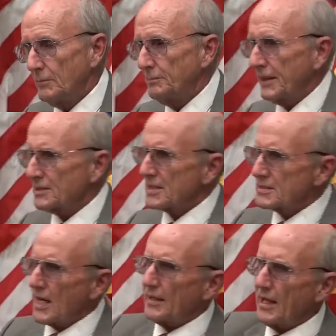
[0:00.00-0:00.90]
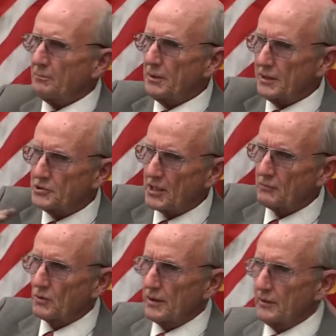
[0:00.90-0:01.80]
But because it's not happening
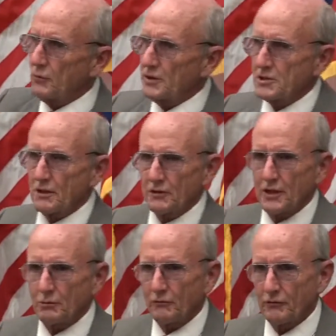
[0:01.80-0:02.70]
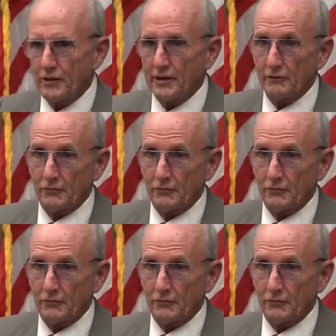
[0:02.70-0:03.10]
generally, we still think we're free.